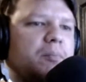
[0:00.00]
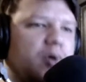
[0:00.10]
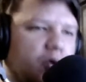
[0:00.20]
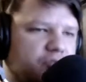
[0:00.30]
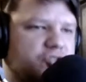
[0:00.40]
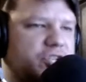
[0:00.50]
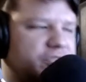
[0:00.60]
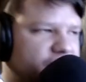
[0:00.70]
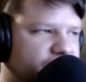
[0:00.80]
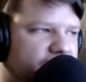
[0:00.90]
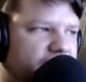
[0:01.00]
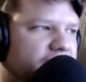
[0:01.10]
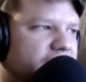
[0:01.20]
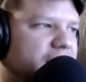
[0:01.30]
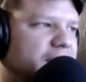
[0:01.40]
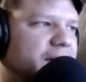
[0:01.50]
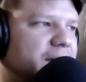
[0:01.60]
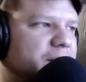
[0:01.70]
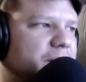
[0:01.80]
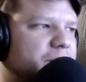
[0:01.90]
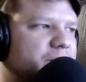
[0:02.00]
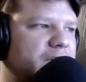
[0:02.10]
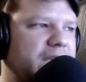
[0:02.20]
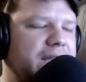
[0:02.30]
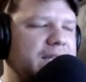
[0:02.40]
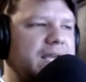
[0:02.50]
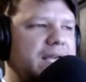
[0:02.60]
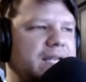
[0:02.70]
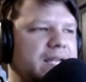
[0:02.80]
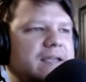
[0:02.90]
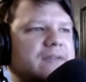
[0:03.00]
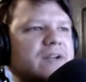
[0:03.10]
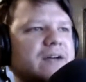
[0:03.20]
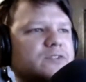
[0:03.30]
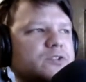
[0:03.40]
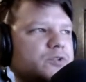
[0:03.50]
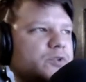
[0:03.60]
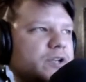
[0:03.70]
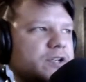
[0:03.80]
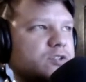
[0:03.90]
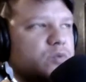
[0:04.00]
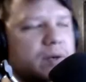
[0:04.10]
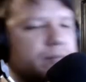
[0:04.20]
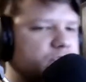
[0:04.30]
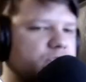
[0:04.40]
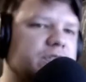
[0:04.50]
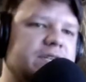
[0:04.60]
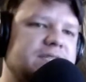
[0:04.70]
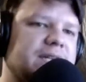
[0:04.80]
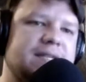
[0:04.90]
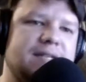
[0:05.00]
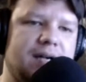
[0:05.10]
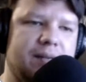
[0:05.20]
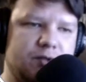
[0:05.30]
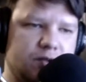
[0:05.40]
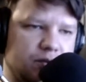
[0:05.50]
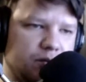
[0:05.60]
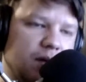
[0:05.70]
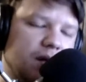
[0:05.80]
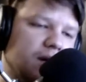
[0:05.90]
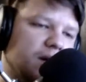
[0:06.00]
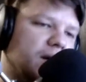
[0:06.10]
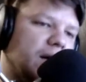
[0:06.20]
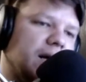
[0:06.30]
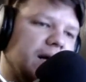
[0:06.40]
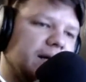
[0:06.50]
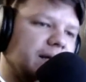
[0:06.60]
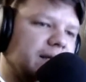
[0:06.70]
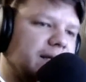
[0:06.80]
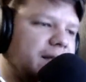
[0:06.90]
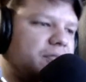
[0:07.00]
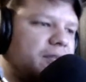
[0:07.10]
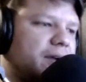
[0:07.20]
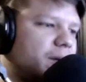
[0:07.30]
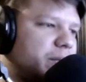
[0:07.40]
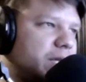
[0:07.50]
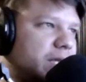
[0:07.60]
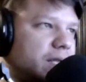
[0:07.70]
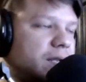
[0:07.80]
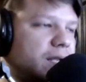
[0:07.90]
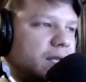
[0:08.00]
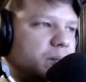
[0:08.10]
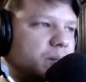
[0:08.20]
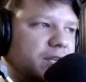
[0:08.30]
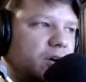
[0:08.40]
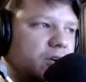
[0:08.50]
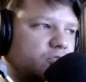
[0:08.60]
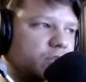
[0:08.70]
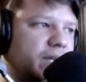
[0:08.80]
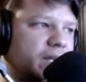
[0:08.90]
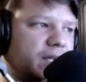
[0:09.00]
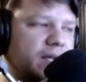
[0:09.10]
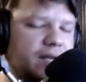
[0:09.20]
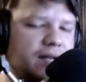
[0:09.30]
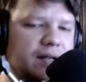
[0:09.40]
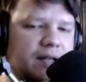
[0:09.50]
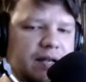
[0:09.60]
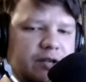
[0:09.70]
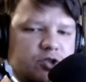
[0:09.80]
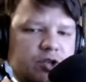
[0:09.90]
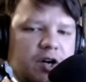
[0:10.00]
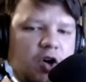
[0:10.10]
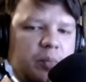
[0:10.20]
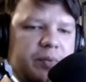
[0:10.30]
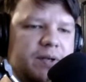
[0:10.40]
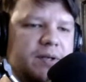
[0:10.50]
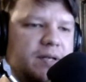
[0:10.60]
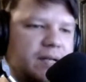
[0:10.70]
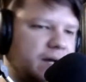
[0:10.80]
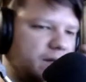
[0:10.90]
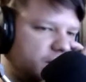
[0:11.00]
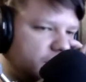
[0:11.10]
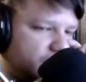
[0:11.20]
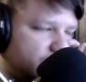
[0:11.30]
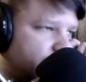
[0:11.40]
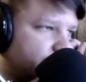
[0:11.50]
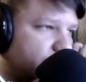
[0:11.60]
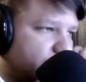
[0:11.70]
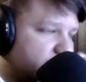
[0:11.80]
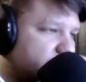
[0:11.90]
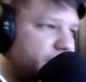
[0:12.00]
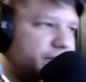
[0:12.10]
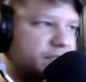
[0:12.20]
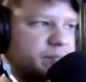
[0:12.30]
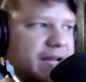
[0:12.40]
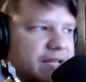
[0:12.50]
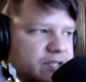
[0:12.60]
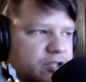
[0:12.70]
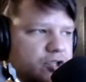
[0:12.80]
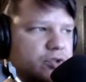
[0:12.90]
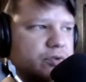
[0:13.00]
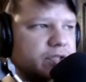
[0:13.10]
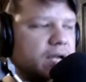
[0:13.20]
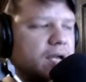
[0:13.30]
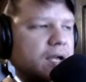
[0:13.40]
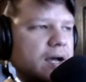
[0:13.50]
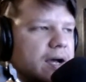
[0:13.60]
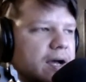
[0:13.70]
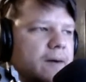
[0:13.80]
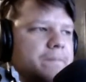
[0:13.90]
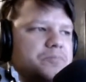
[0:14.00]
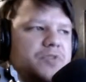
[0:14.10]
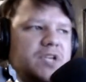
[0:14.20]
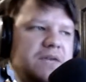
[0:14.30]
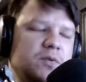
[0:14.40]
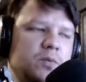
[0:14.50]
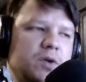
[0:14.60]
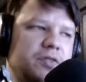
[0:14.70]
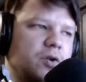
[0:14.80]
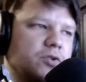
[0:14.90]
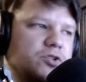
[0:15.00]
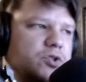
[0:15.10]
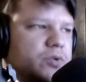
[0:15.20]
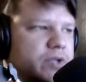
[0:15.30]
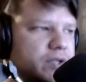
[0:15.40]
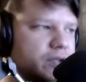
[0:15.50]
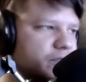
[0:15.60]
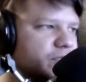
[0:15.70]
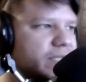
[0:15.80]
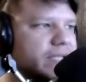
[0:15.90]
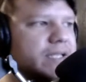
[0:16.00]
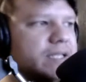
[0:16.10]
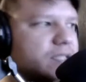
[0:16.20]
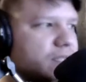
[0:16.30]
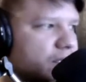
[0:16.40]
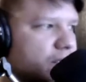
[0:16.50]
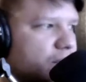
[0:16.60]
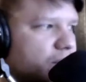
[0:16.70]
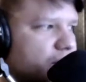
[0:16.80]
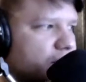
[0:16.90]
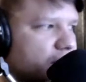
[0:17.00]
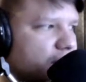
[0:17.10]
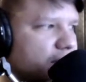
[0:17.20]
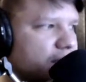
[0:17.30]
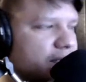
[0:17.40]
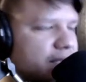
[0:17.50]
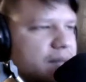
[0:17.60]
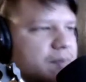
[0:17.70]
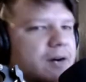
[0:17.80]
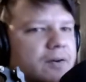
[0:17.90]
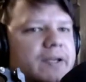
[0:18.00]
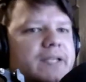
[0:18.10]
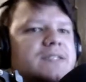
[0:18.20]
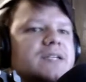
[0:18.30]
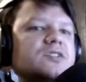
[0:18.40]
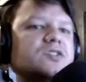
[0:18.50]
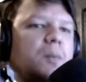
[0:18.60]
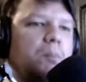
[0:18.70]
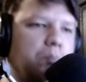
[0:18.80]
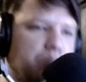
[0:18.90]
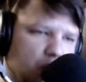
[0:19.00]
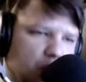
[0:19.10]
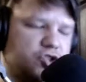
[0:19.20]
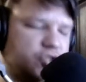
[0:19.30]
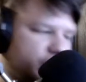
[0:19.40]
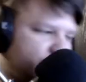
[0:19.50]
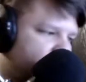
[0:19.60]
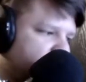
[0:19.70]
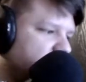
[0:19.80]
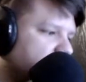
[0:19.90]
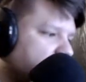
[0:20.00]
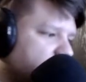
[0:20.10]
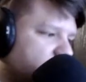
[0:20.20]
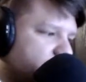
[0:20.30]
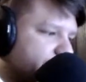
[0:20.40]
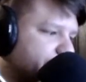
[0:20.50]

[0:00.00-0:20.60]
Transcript: bullshit um, and and even after two years, where I'm sure he's had time to uh, get therapy and, and PR training and, and extra help and, and how to confront some of his past issues. Um, even with those two years, he still uh, came out and said some bullshit. Um,